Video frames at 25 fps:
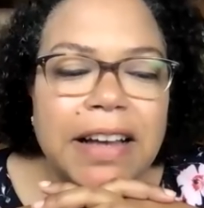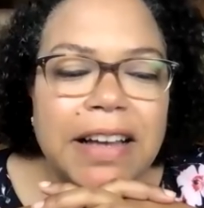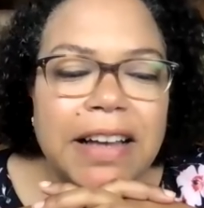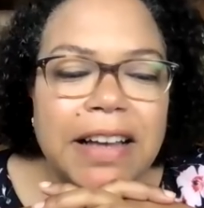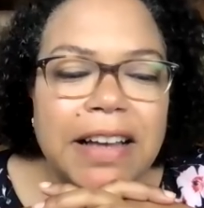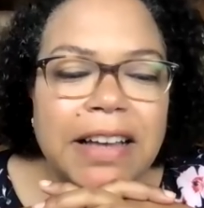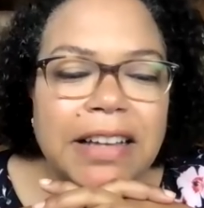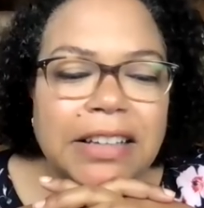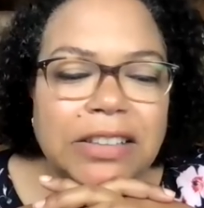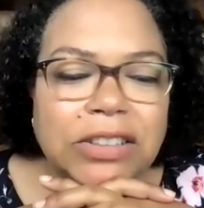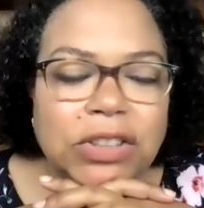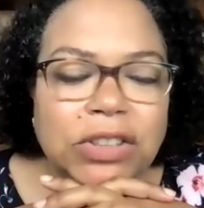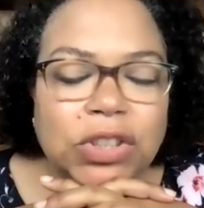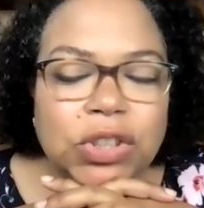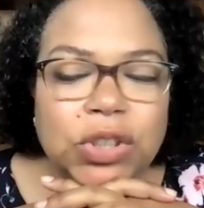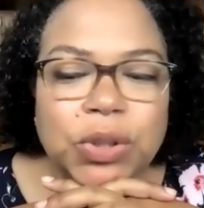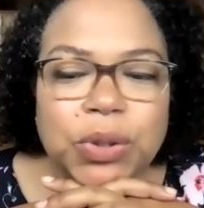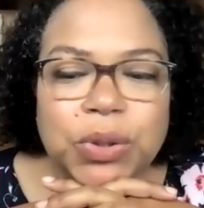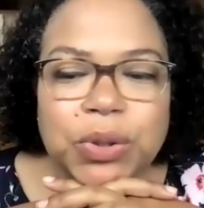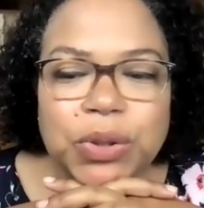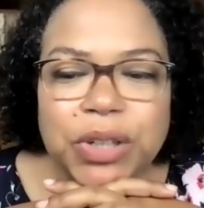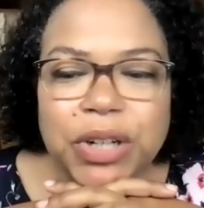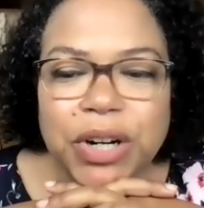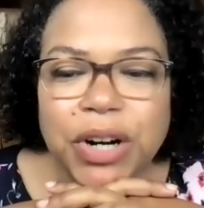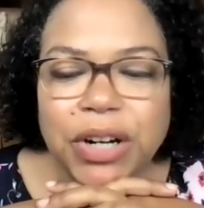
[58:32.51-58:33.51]
as
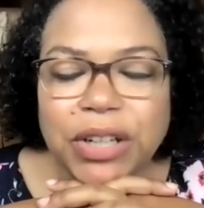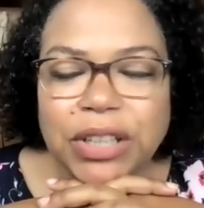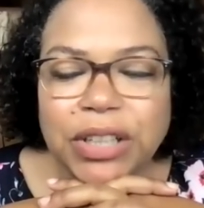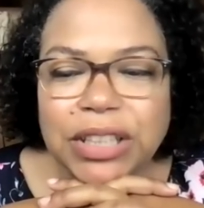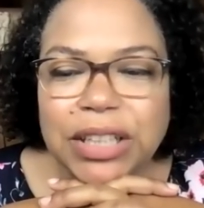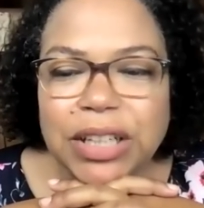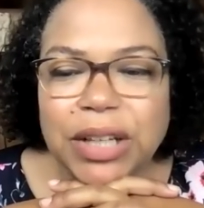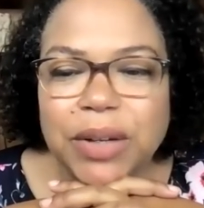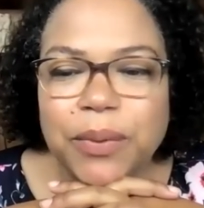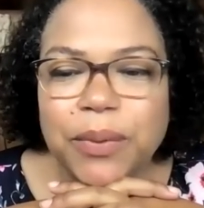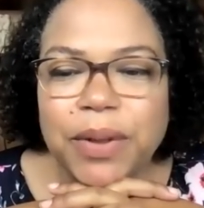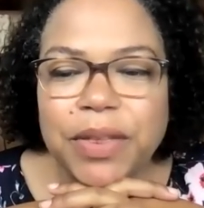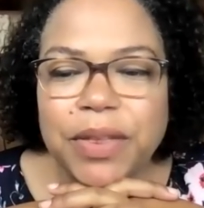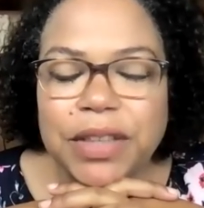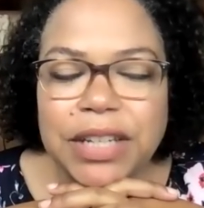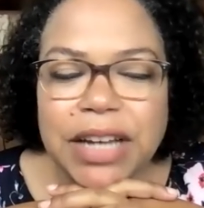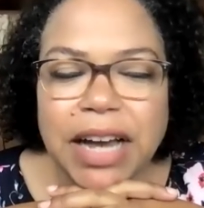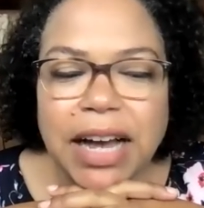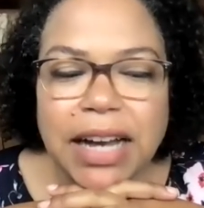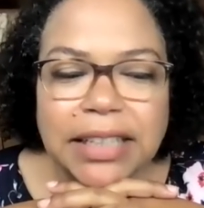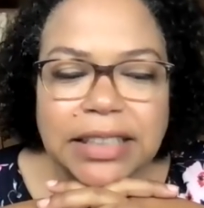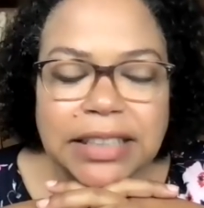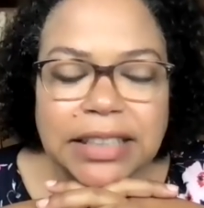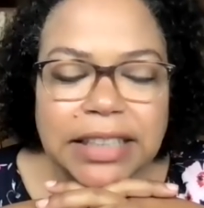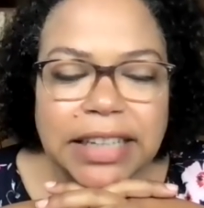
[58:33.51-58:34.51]
children are dealing with
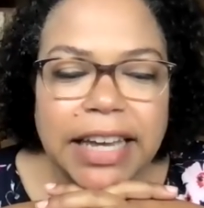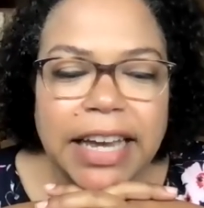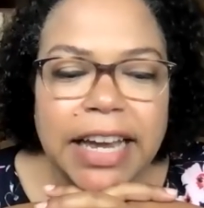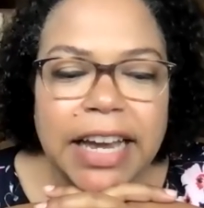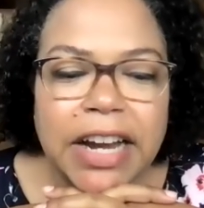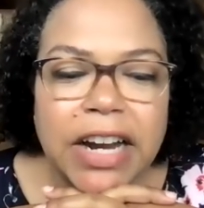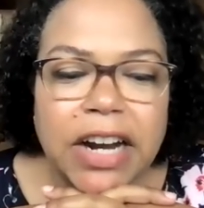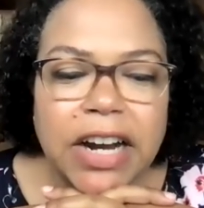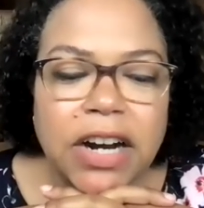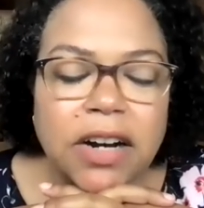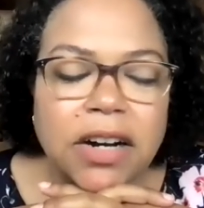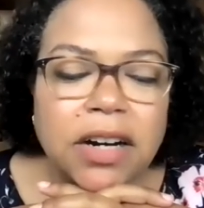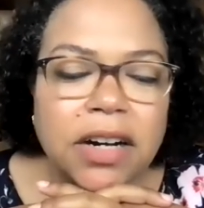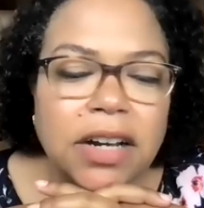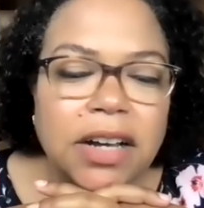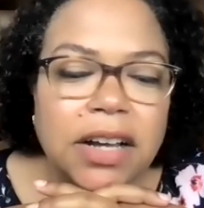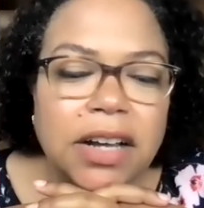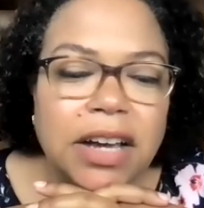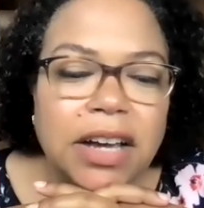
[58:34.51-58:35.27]
toxic air,